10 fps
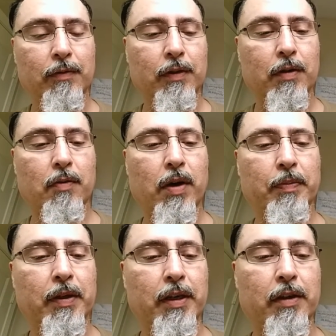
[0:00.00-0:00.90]
even though I
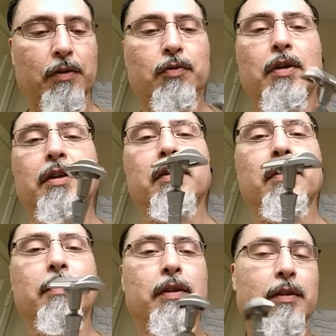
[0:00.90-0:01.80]
wiped it down and dried it
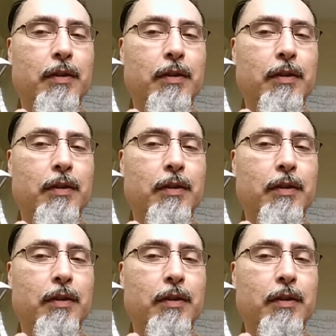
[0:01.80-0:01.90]
already.